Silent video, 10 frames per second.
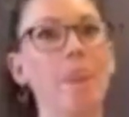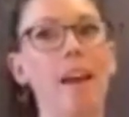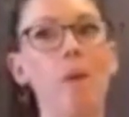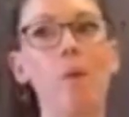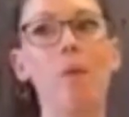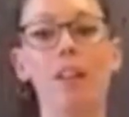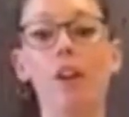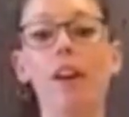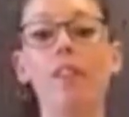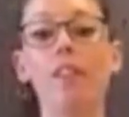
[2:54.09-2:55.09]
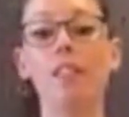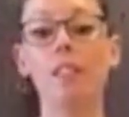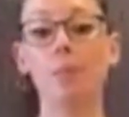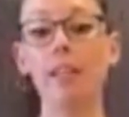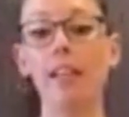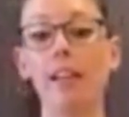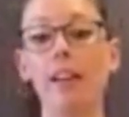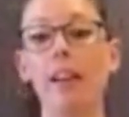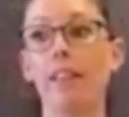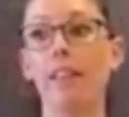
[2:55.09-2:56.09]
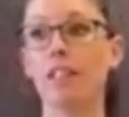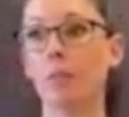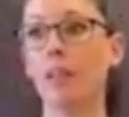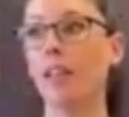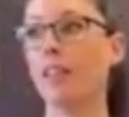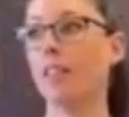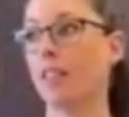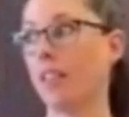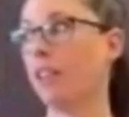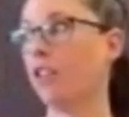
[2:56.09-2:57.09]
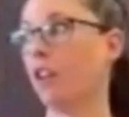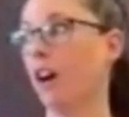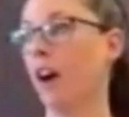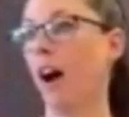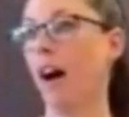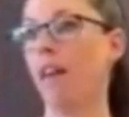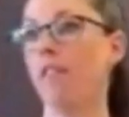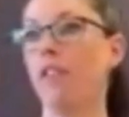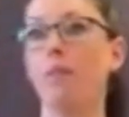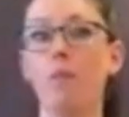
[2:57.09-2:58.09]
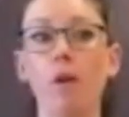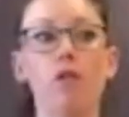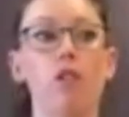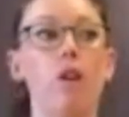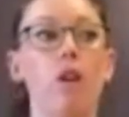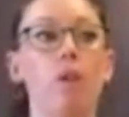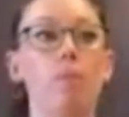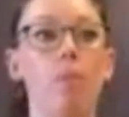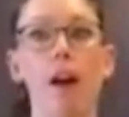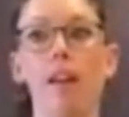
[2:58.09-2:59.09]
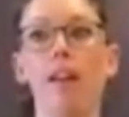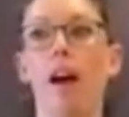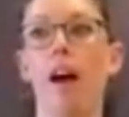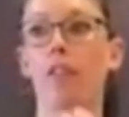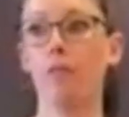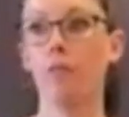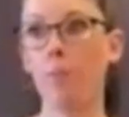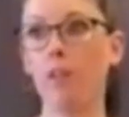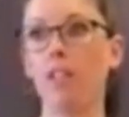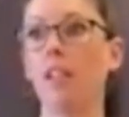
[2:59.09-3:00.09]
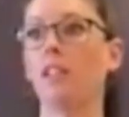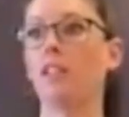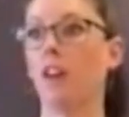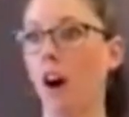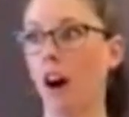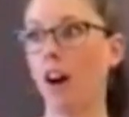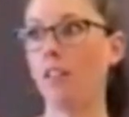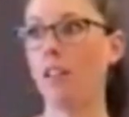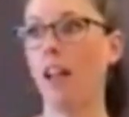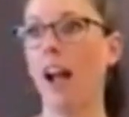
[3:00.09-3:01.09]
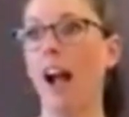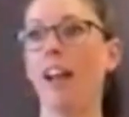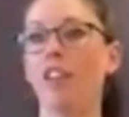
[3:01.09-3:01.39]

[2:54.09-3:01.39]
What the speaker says: And when we look at the spleen, and the spleen is the center of the emotional body and represents the heart, and